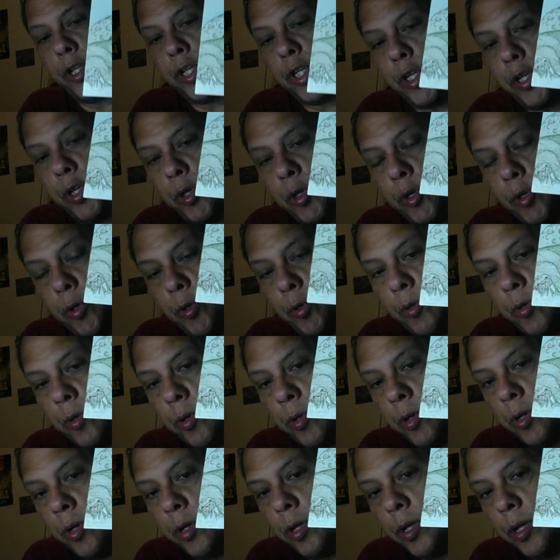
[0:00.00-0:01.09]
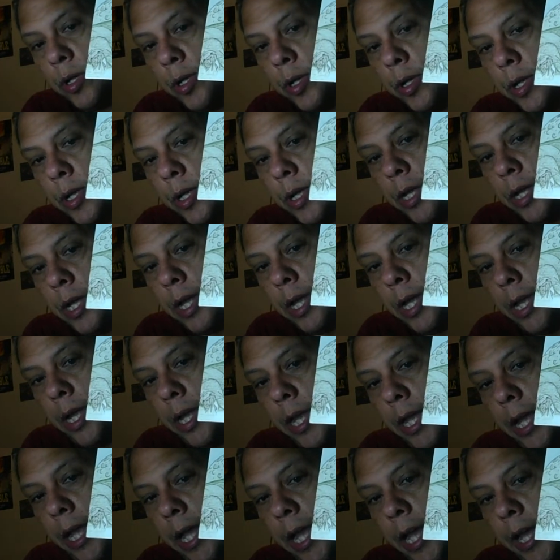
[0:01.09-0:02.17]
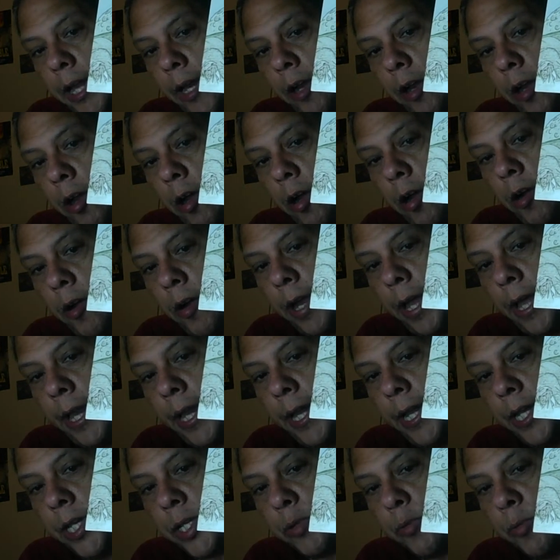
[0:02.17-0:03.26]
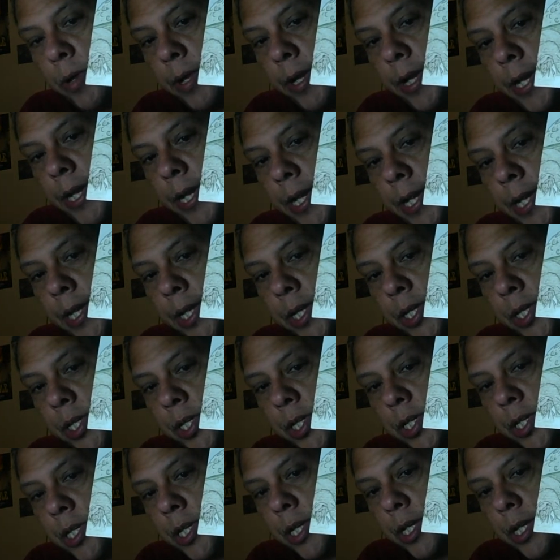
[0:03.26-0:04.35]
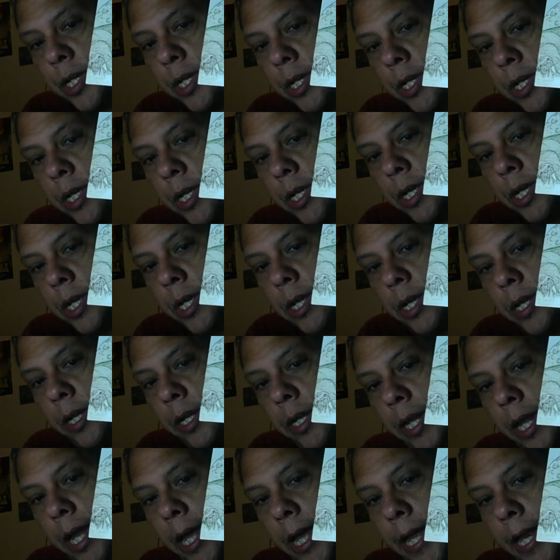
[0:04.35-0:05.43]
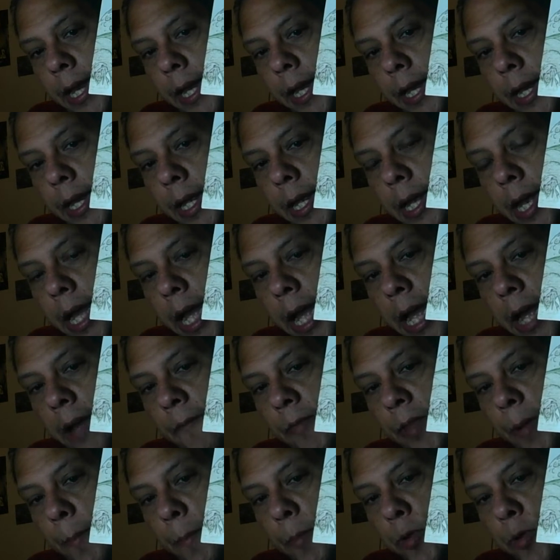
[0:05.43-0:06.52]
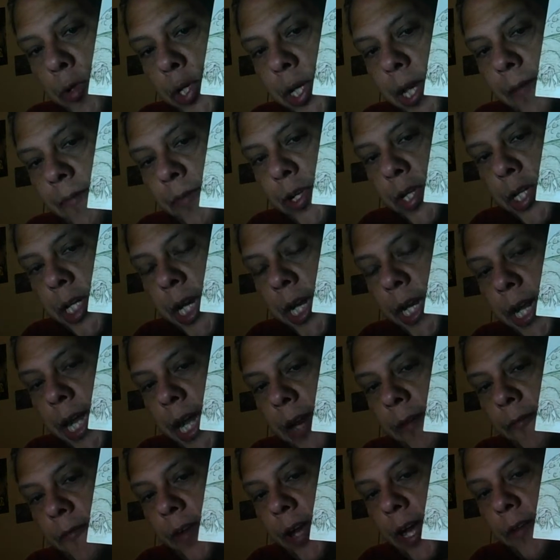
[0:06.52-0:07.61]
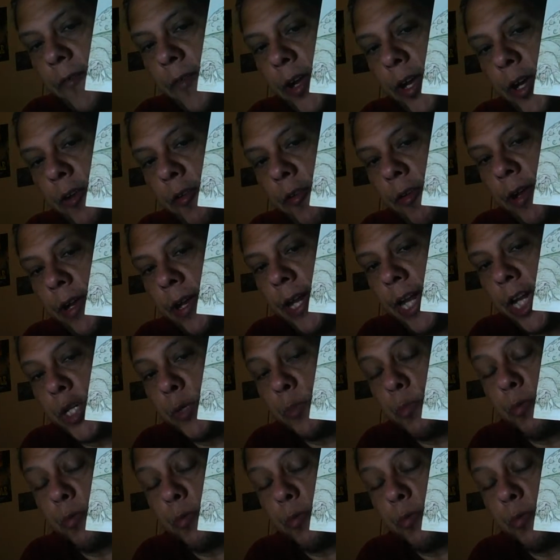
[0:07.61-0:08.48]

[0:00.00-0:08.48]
to Analog. And this one is like, I have number 17 out of 500. That's